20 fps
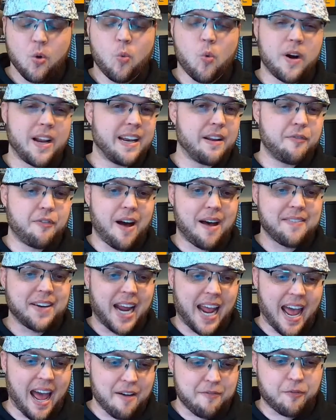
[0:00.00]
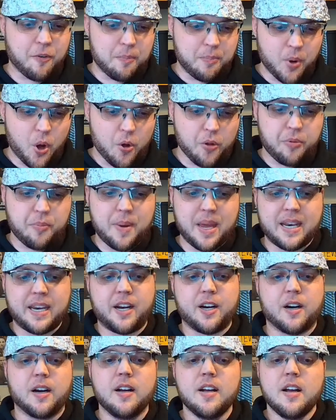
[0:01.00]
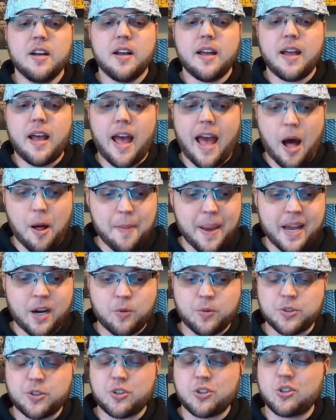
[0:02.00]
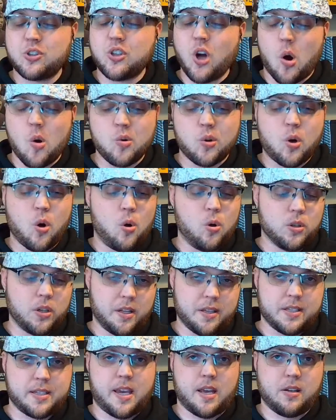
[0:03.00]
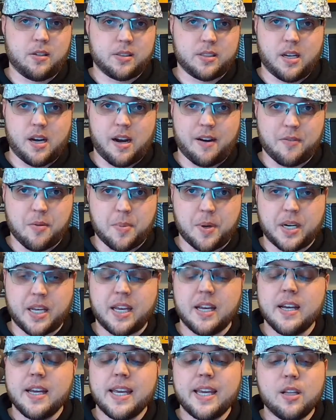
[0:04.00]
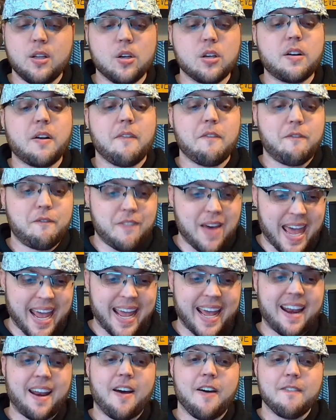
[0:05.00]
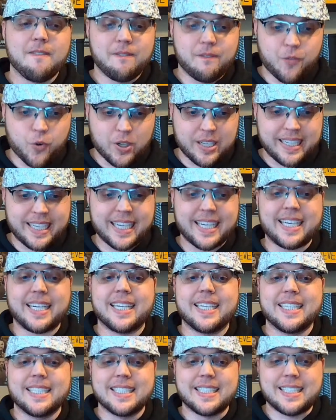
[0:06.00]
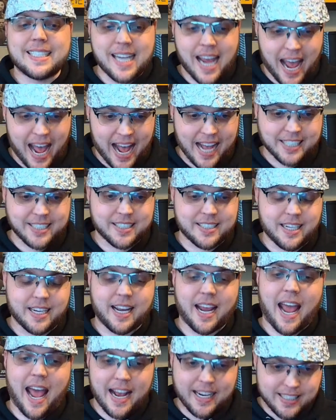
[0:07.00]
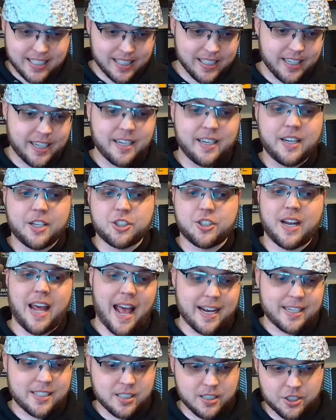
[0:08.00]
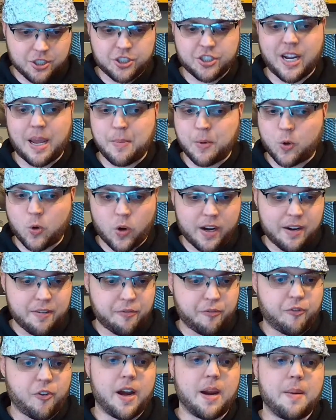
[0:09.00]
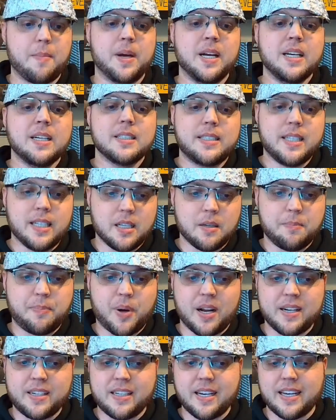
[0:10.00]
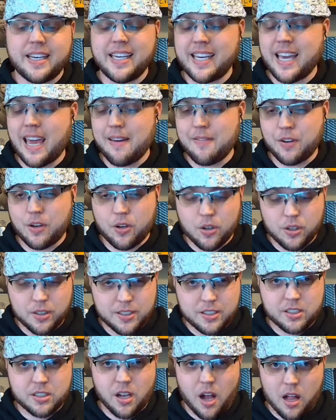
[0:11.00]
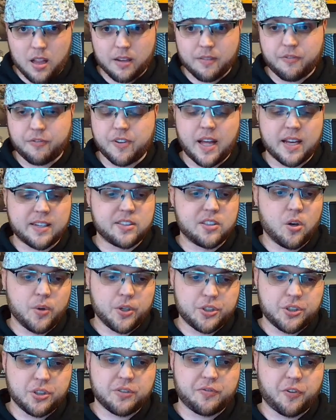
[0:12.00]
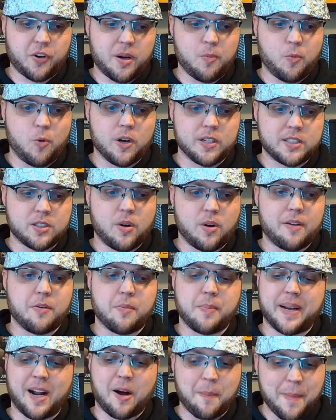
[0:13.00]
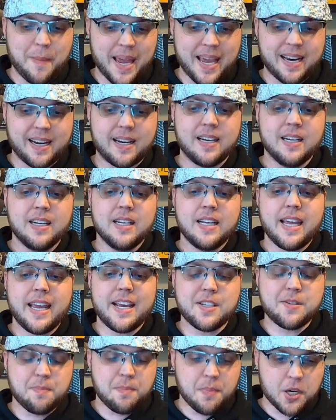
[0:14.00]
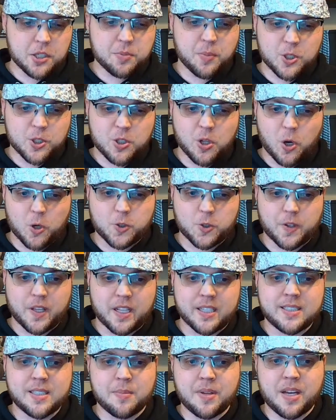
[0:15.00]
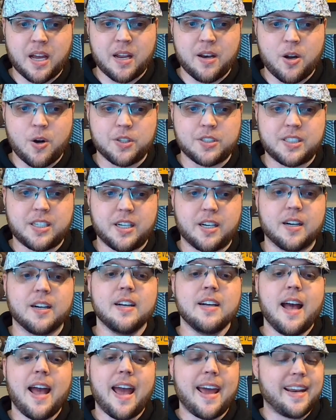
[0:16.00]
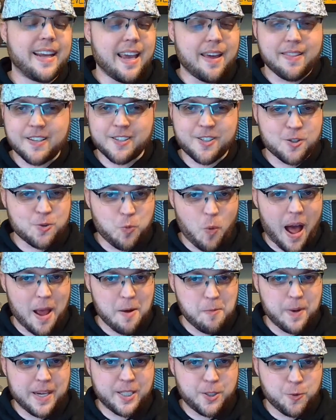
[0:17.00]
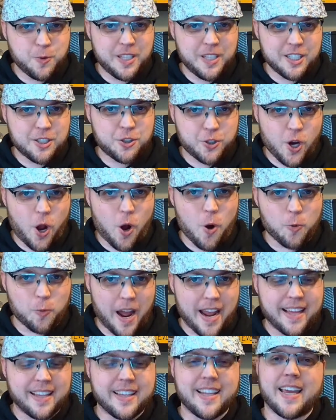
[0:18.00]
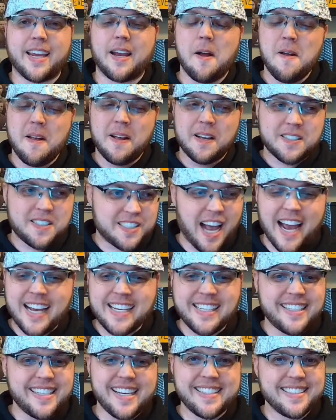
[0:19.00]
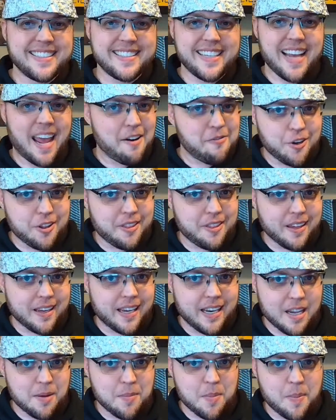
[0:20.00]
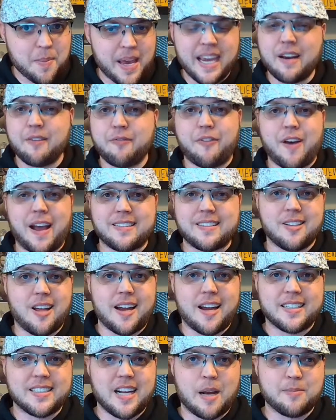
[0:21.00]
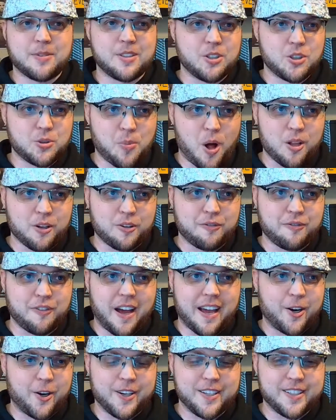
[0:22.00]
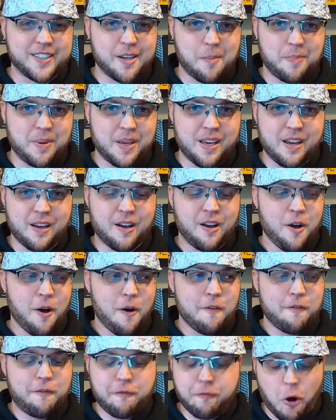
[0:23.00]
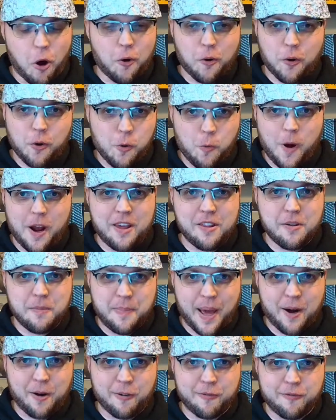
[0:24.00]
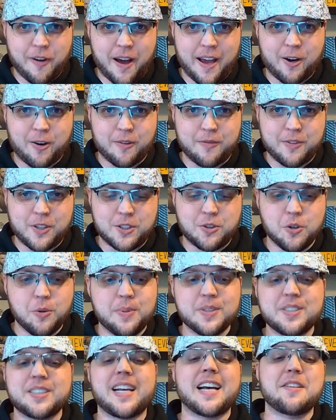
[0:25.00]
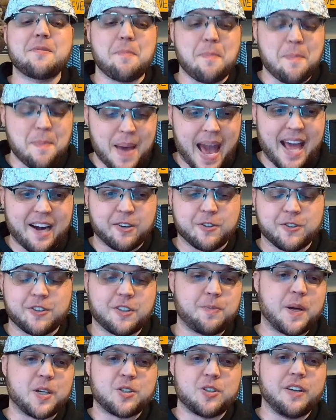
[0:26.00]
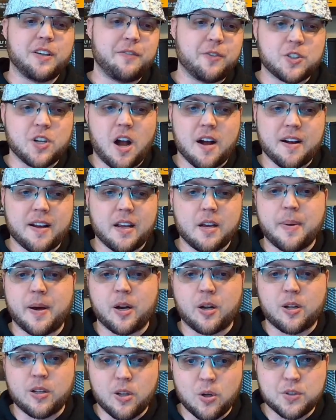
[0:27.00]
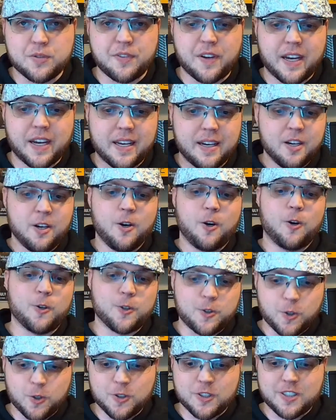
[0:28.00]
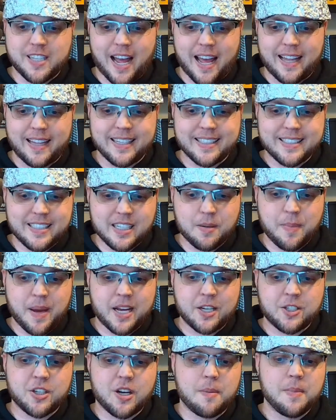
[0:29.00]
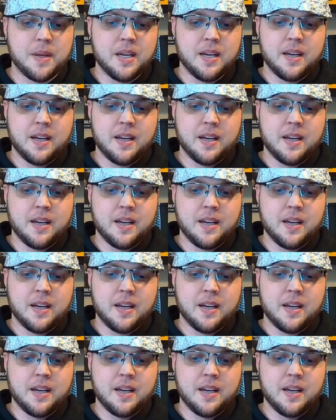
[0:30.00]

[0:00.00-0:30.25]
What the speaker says: 185.5 for both men here. Almeida was stone cold on the scales today, everybody. He looked fan freaking fantastic. Excellent condition, excellent shape, great frame. Dylan Budka, he gave a good solid flex, no issues for him whatsoever, but Almeida is much, much larger. That's something I noticed here. And again, this is why we do this show, right? Like, size isn't everything in MMA. In fact, a lot of times the smaller fighter ends up being far and away the better fighter of the two, but size matters, especially if you're talking about a close fight or a certain stylistic matchup.